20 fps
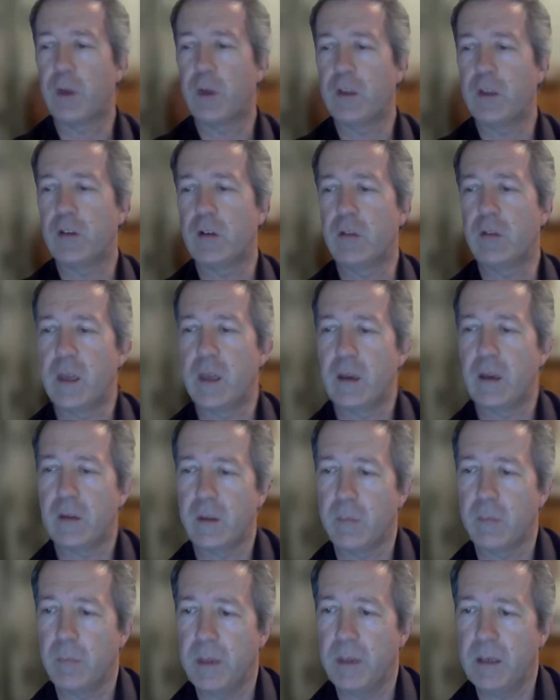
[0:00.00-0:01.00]
you do that, I
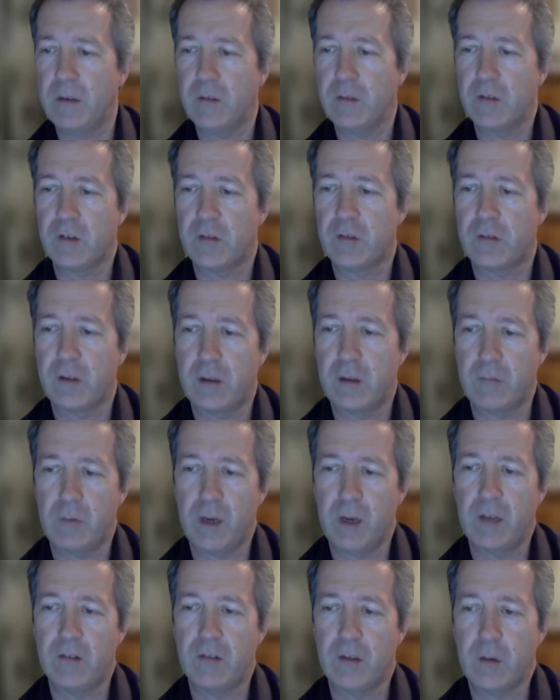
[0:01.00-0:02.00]
think Ben's just
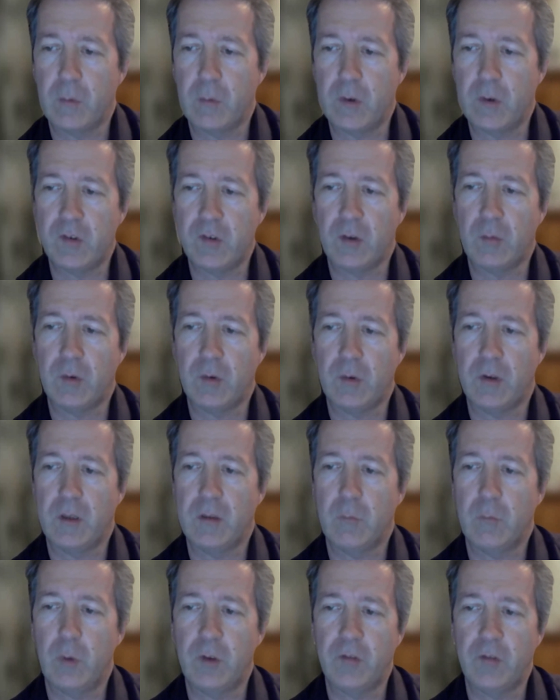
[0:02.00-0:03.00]
raised a question.
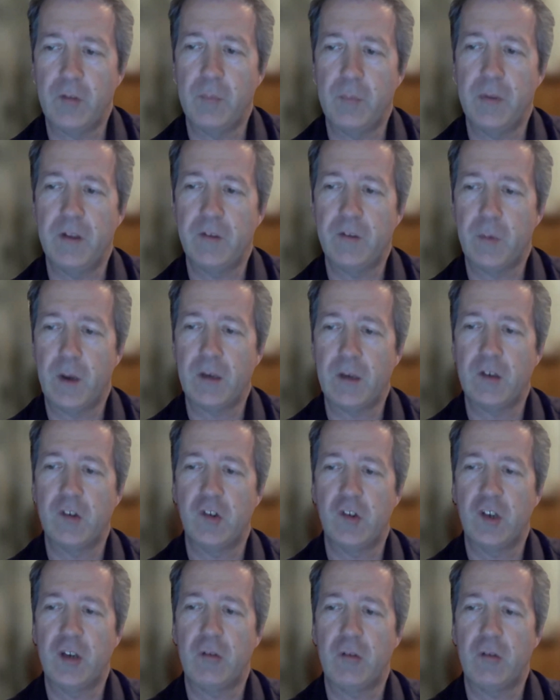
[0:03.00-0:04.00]
What's the best way to
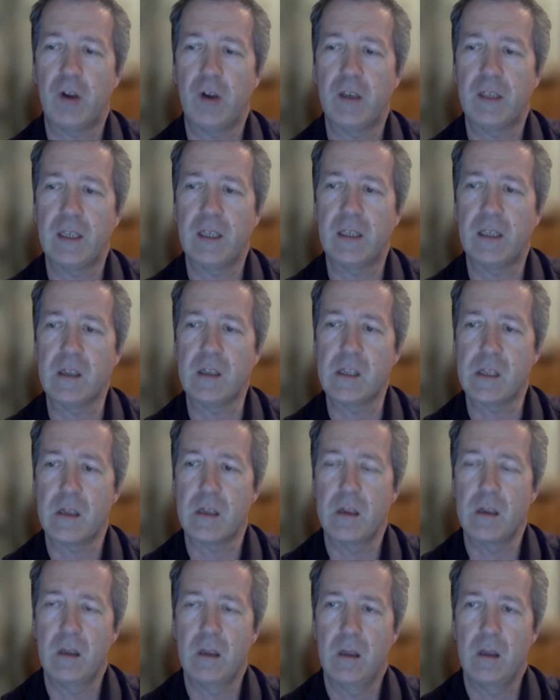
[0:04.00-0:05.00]
share ideas?
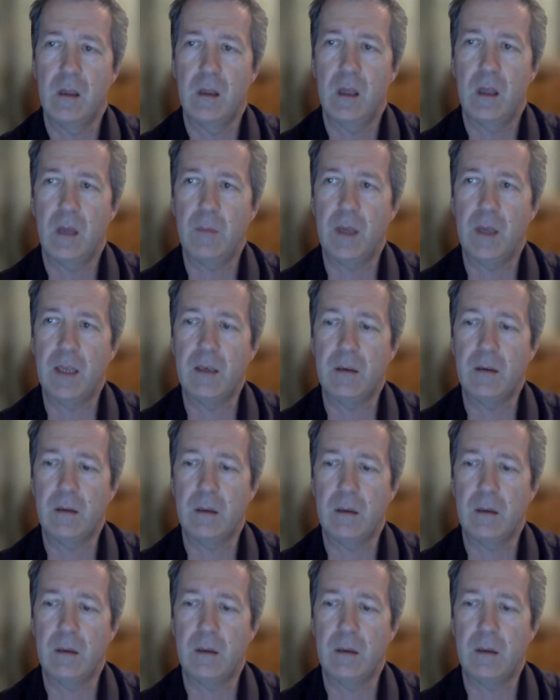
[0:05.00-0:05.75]
I mean,